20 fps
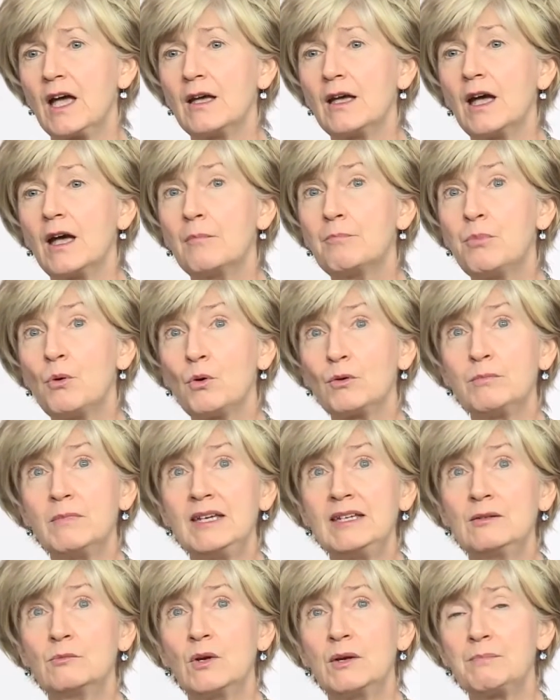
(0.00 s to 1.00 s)
A board
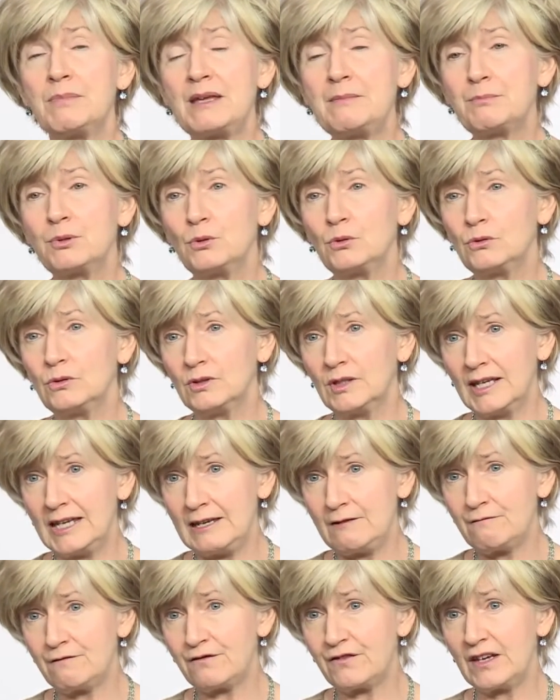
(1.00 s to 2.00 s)
meeting where people
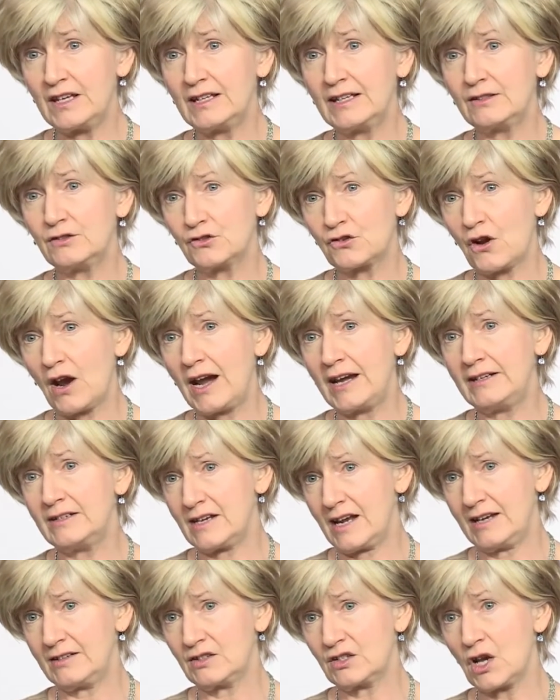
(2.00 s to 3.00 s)
leave feeling drained
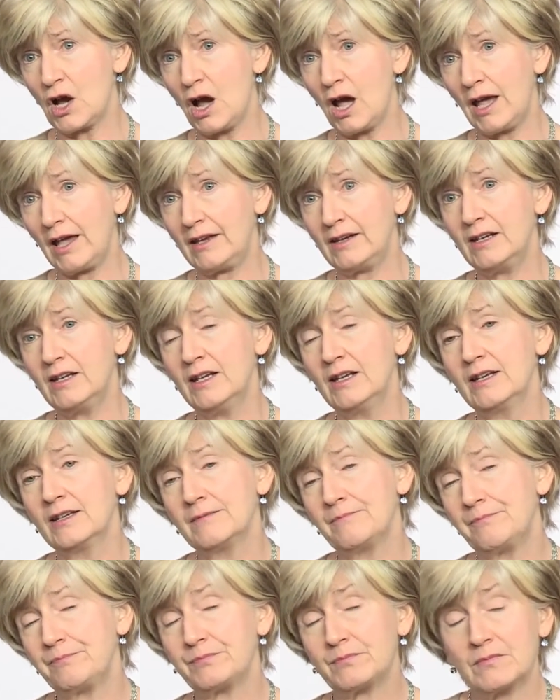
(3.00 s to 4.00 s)
and tired
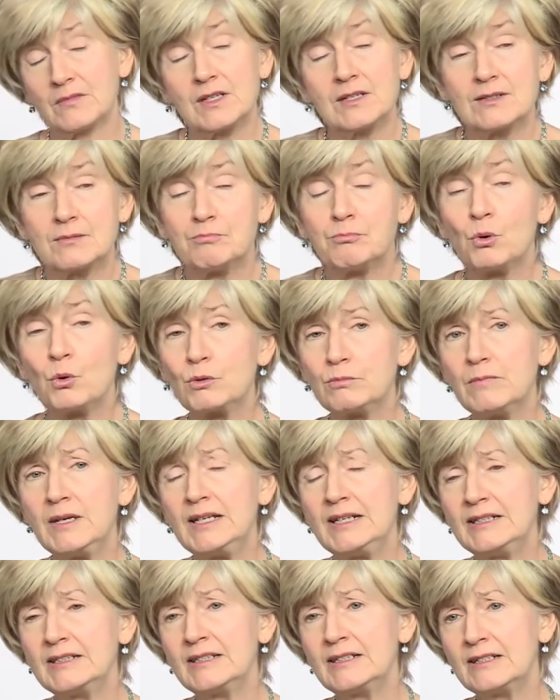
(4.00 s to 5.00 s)
is a board
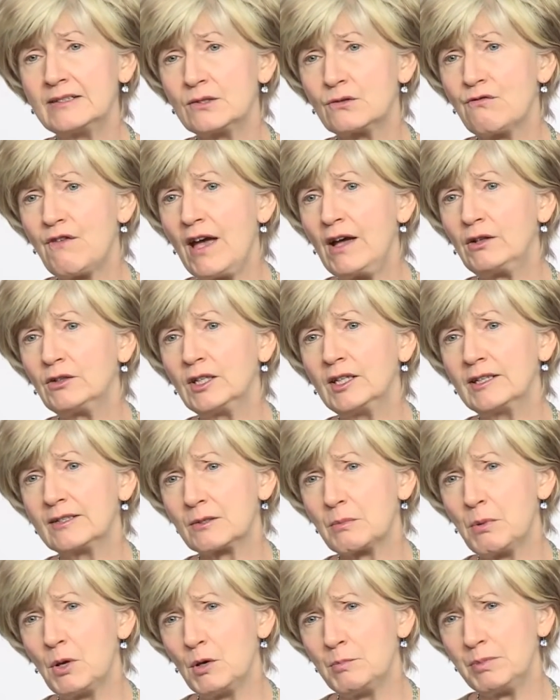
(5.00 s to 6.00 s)
meeting that has failed in its
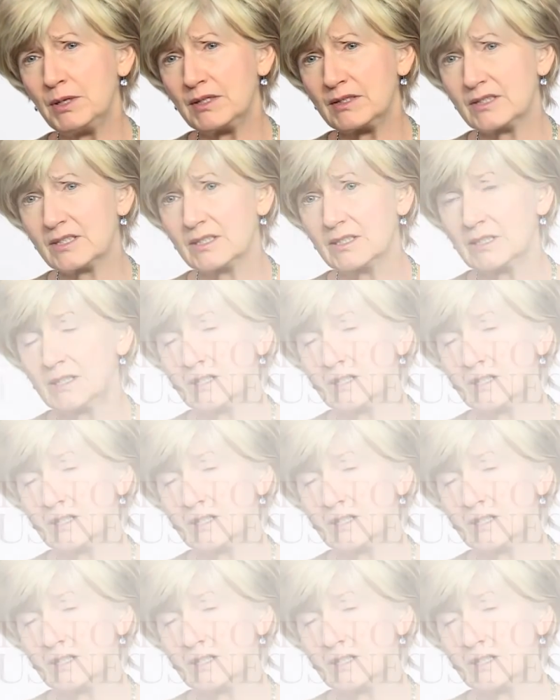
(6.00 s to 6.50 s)
purpose.